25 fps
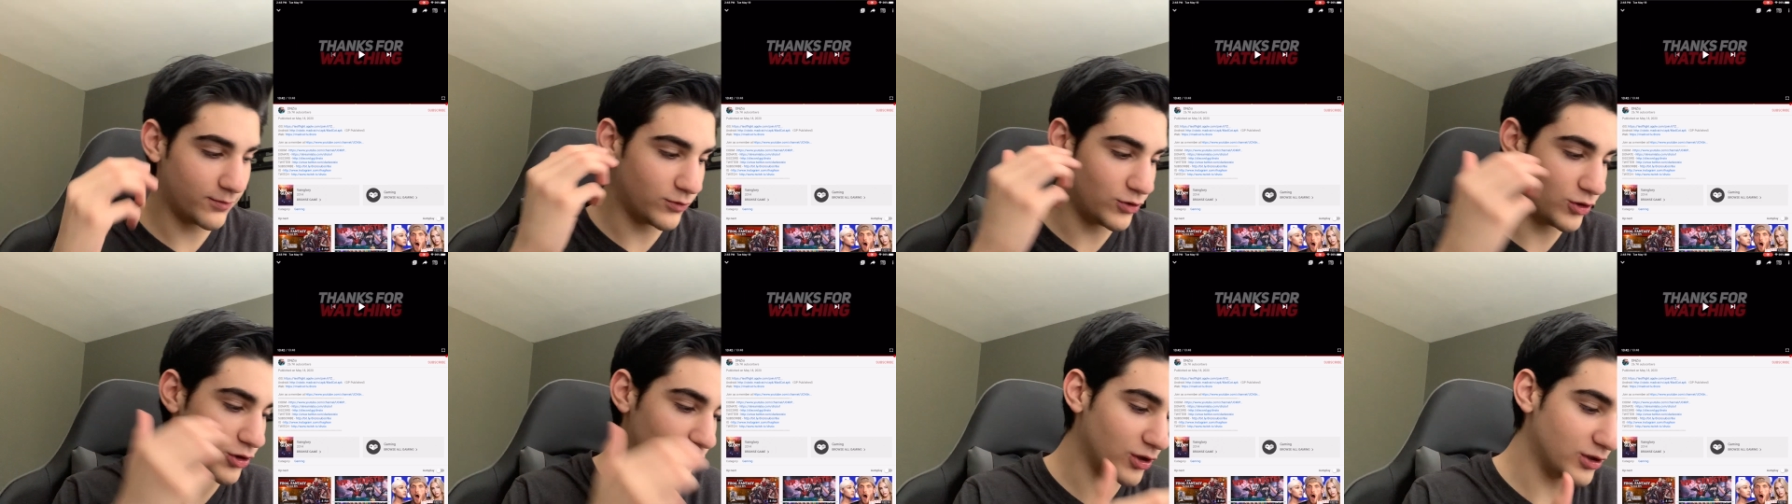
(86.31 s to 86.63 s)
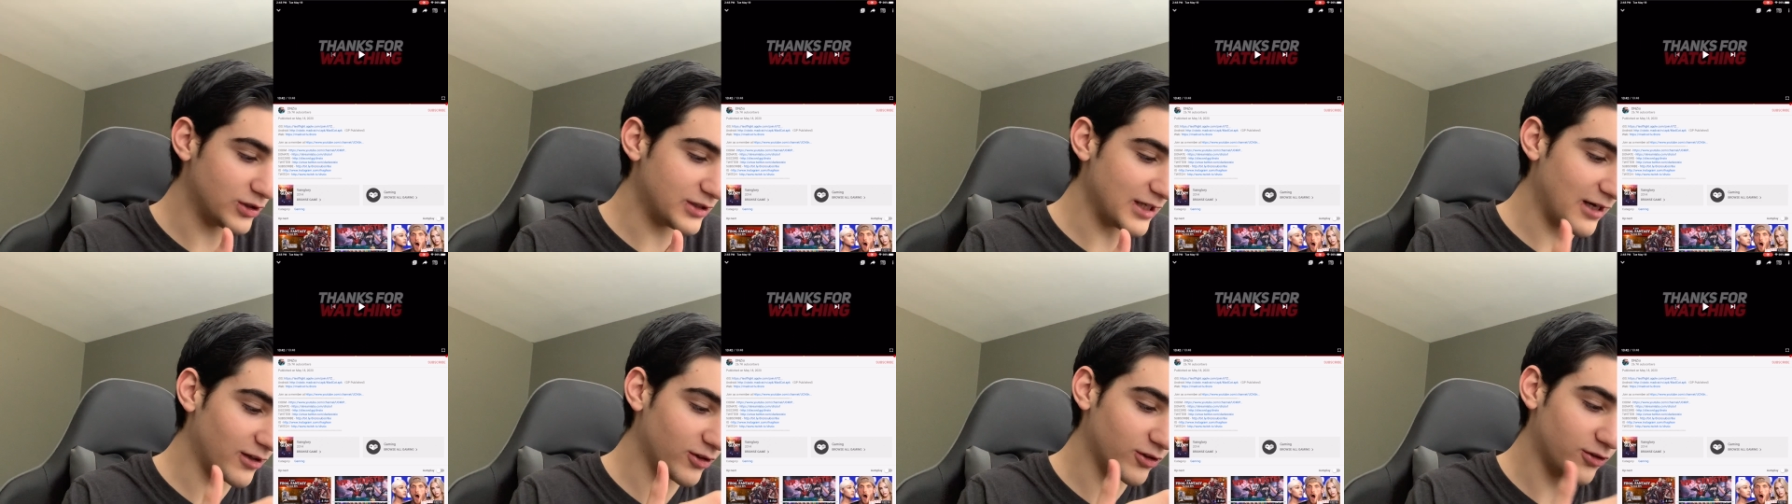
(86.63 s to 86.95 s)
you
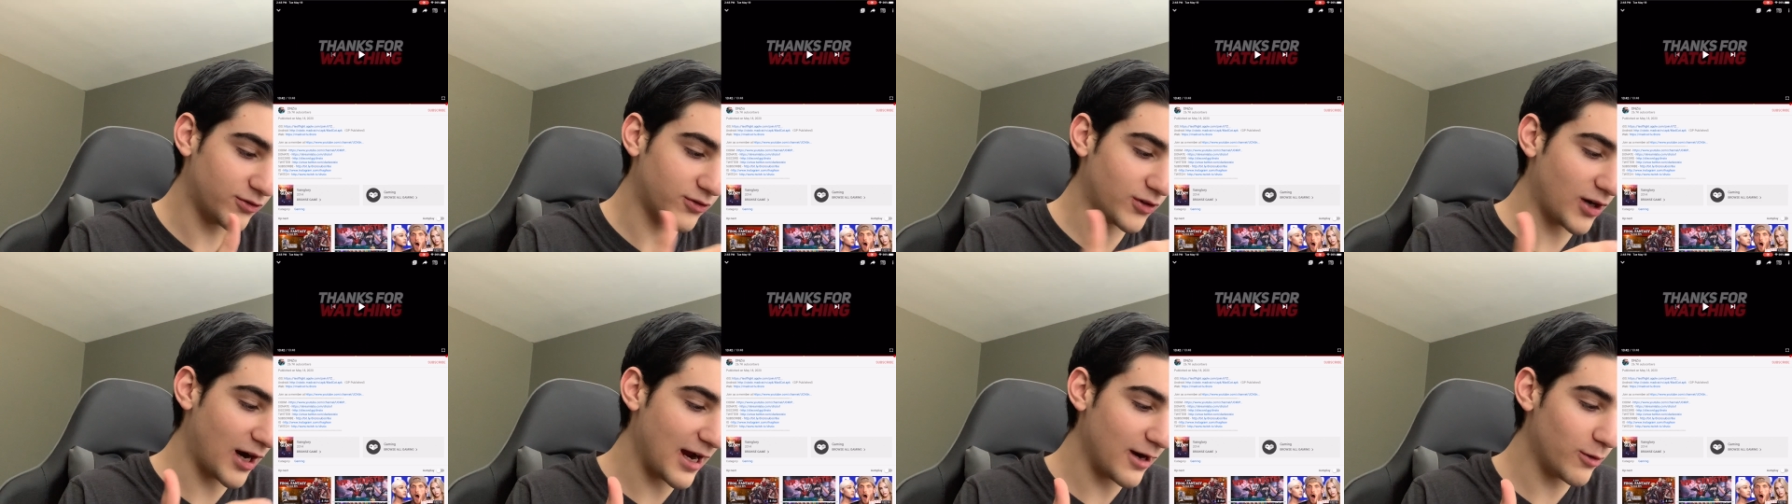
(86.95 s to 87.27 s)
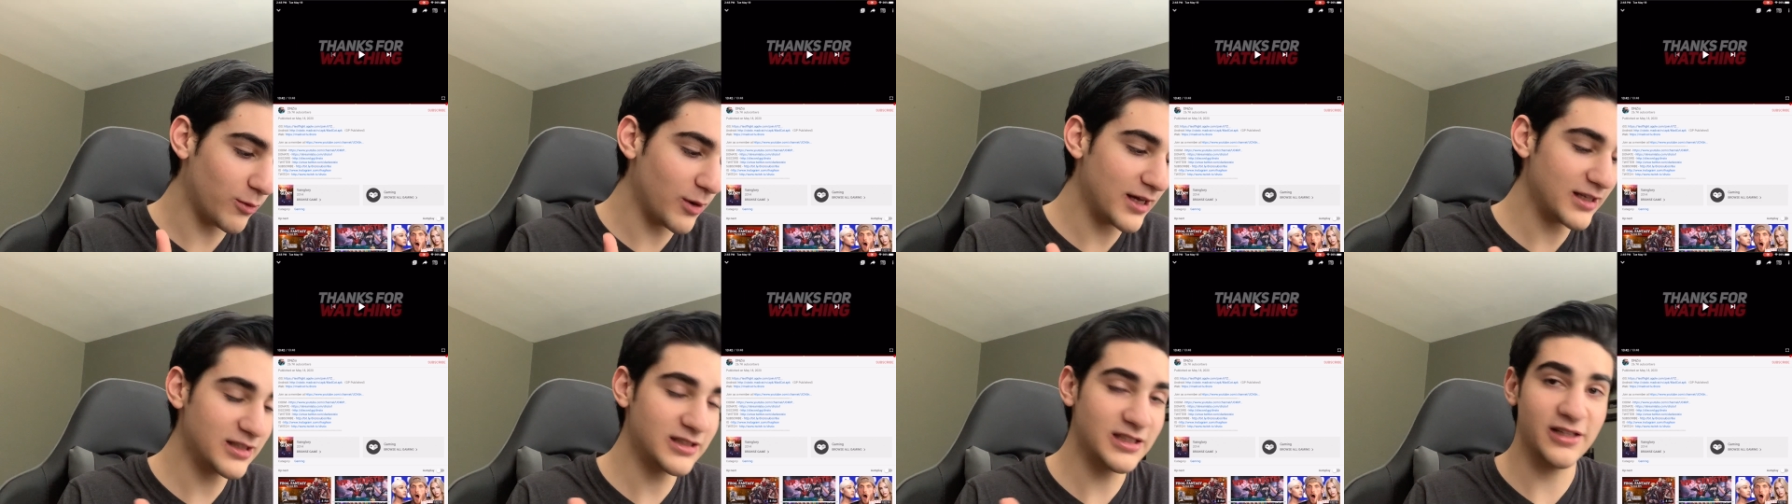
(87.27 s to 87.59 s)
can download it for
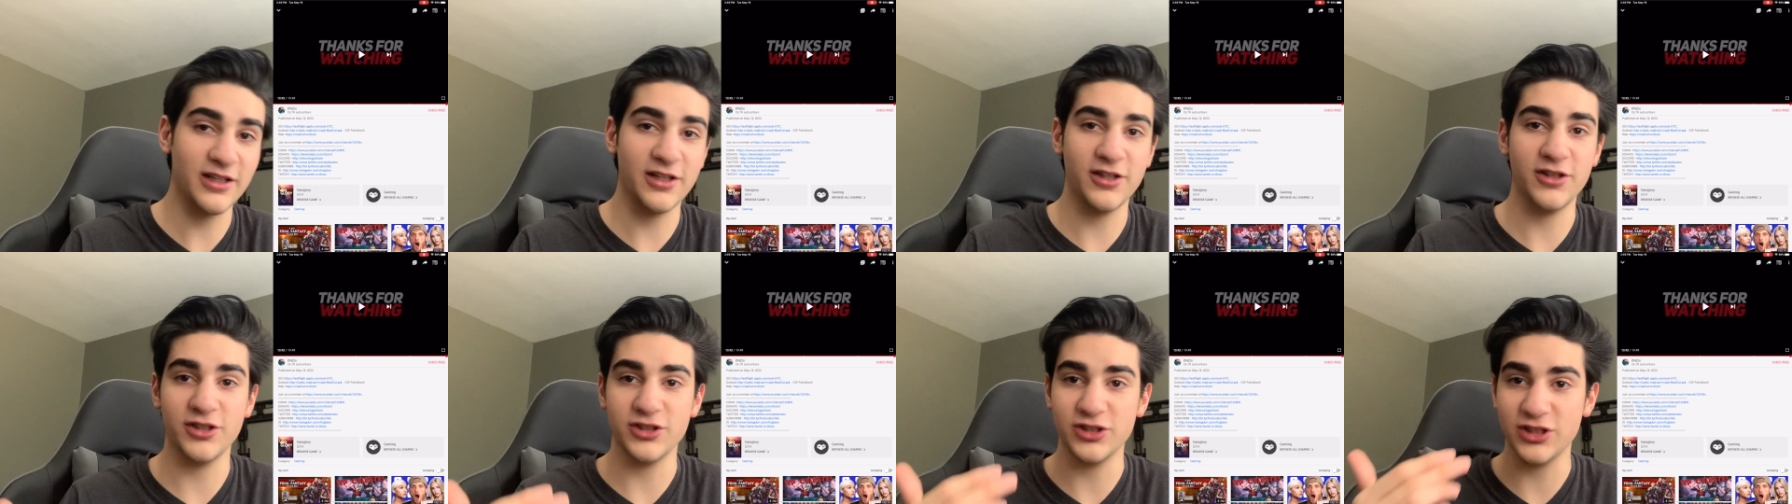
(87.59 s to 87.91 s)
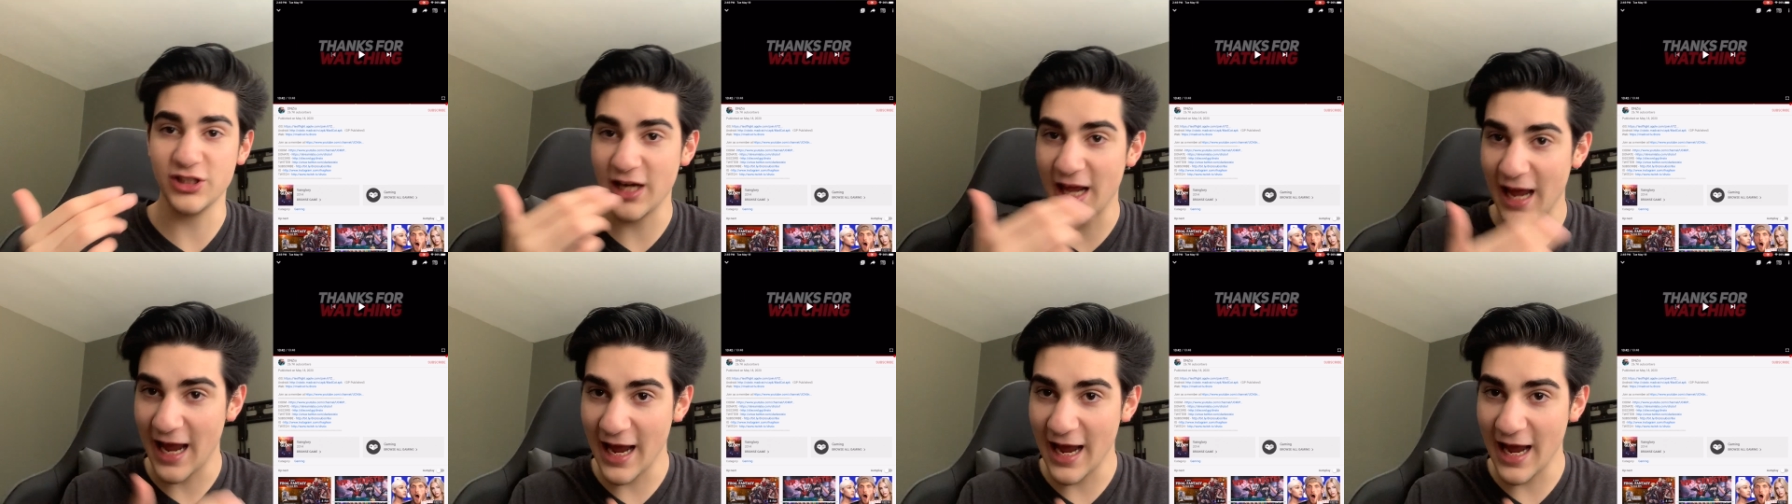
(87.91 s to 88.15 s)
iOS, and then there's an